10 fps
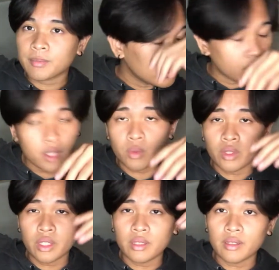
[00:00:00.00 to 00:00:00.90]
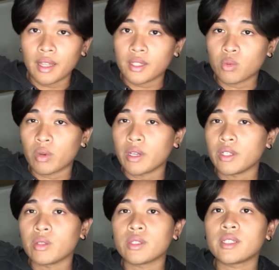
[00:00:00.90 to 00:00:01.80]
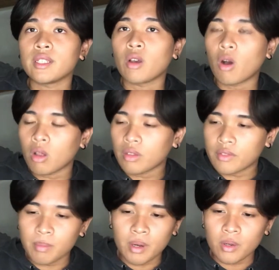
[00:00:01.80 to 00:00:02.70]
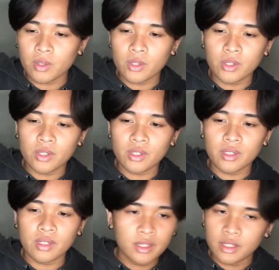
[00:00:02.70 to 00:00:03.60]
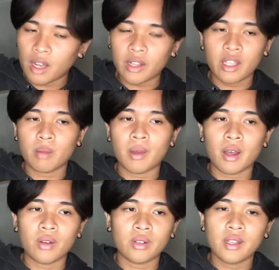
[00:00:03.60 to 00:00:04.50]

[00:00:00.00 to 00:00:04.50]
That's where you'll see all of the posts talking about